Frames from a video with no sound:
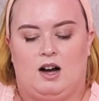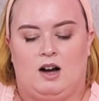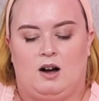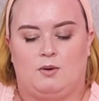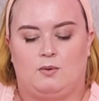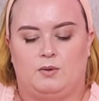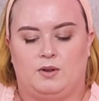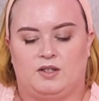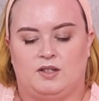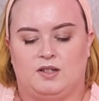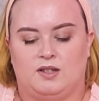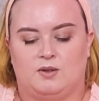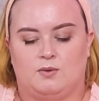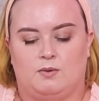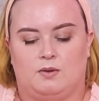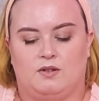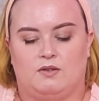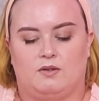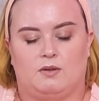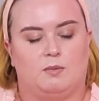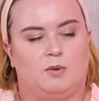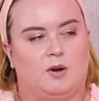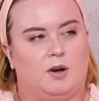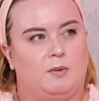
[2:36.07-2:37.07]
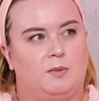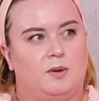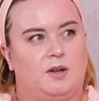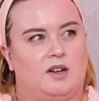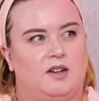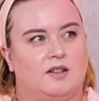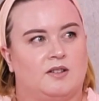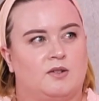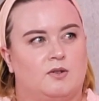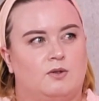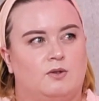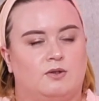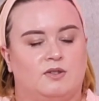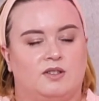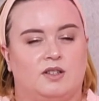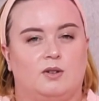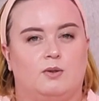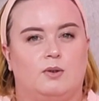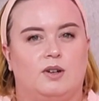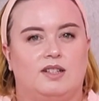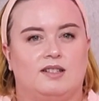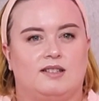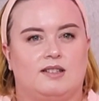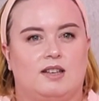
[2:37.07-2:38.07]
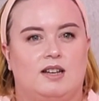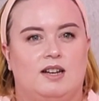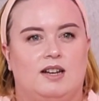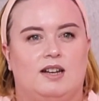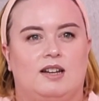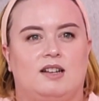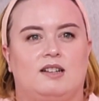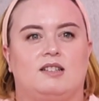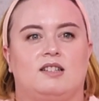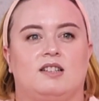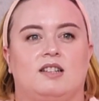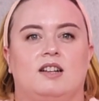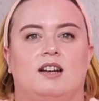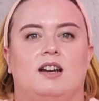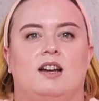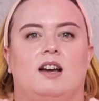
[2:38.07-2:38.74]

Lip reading: which is one of the premier schools in Queensland.